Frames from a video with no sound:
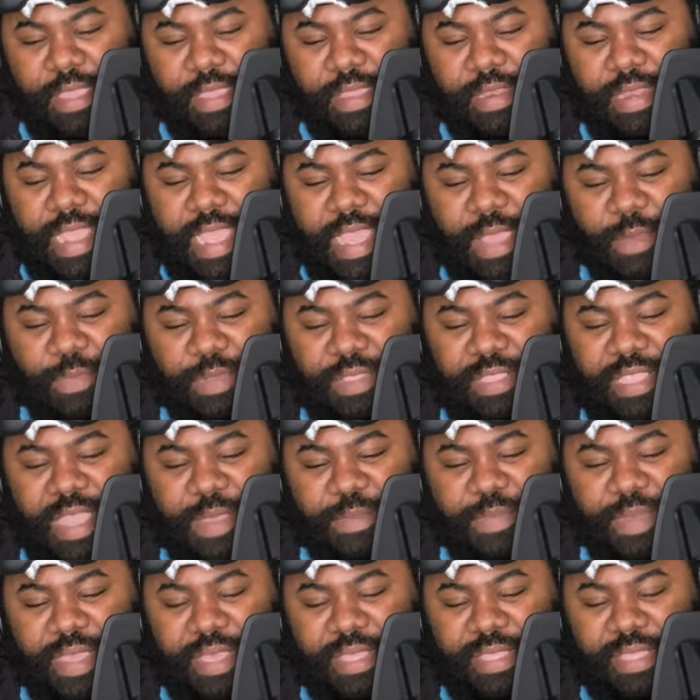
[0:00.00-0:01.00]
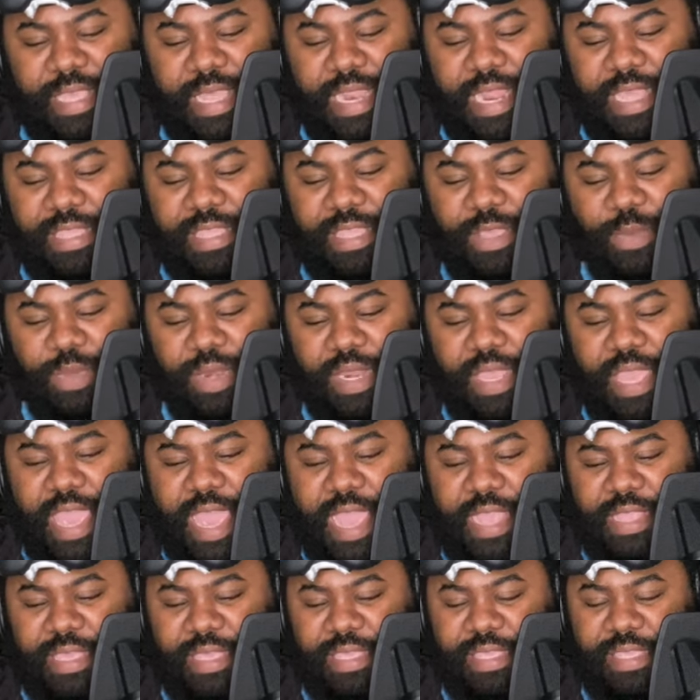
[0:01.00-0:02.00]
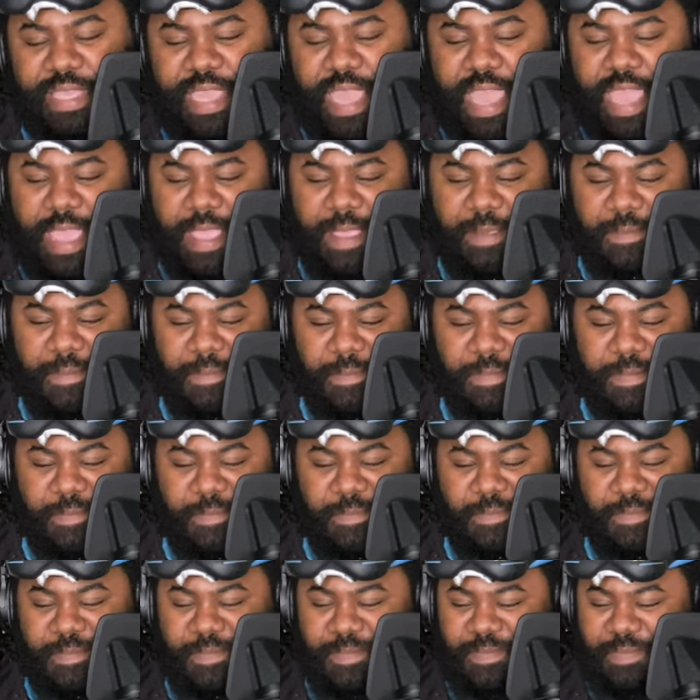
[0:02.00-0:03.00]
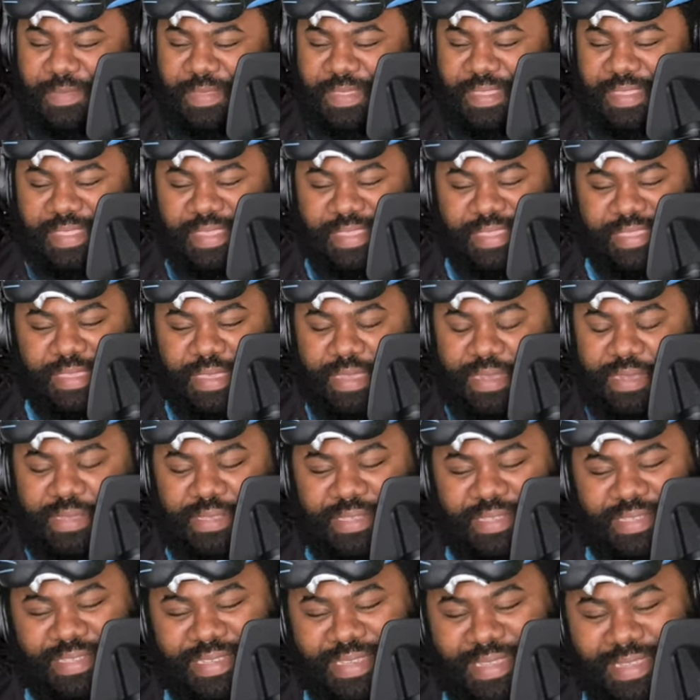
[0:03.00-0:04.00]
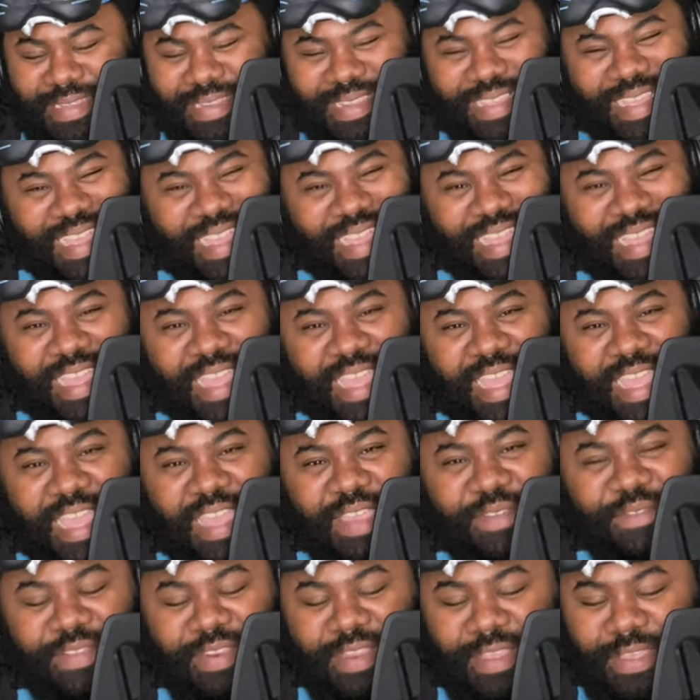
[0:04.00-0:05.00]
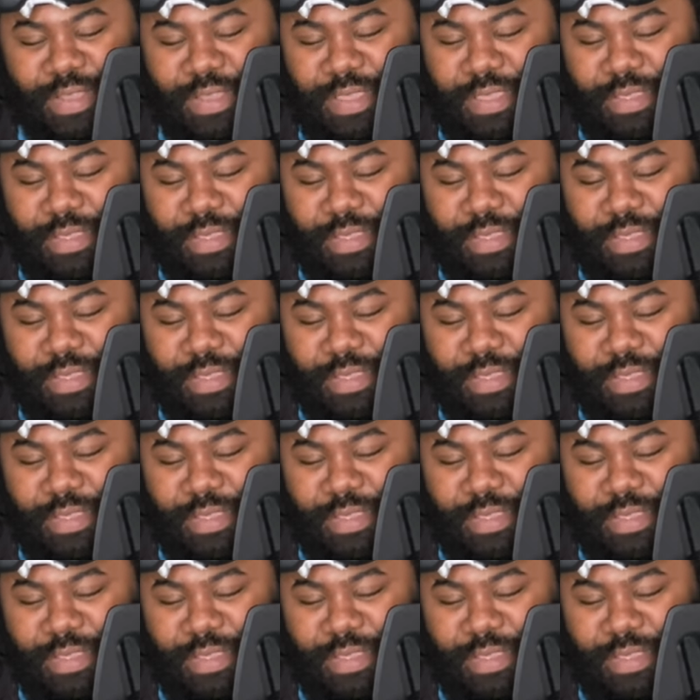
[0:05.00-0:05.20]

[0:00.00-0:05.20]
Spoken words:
Now, with that being said, let's see what he had to say. Suck of shit. Look on